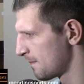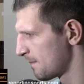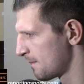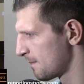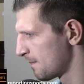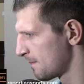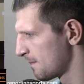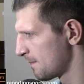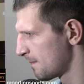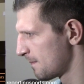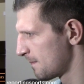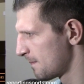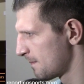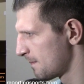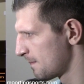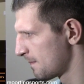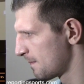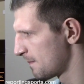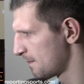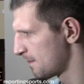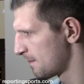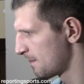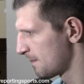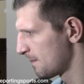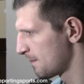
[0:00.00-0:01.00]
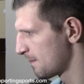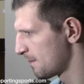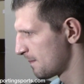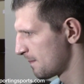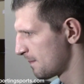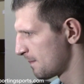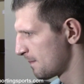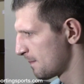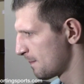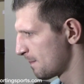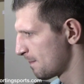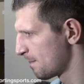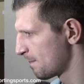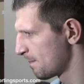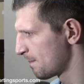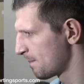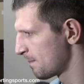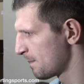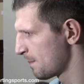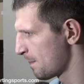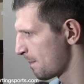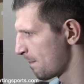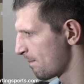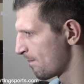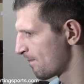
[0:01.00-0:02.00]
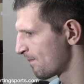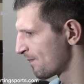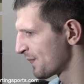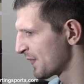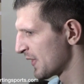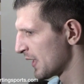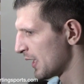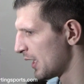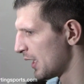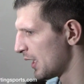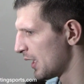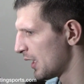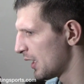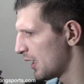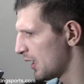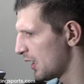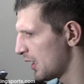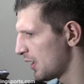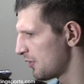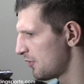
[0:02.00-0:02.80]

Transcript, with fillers: does it take for you depending on where you're playing on the floor?